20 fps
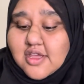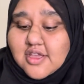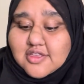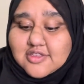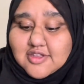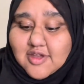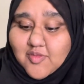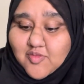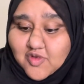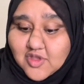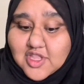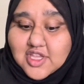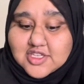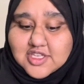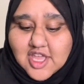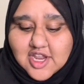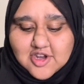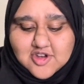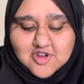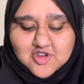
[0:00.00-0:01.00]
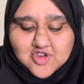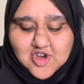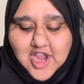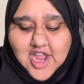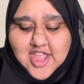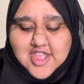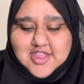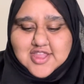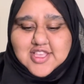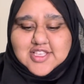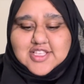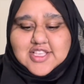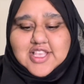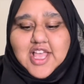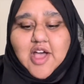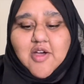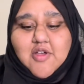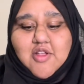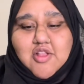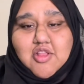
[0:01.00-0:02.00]
so I'm really excited to try it. And this is
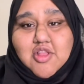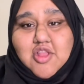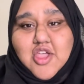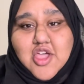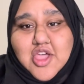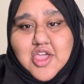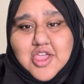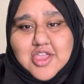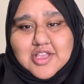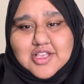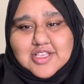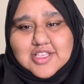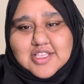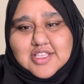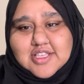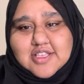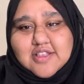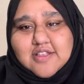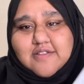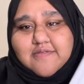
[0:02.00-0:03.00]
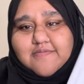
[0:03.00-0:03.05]
how it looks.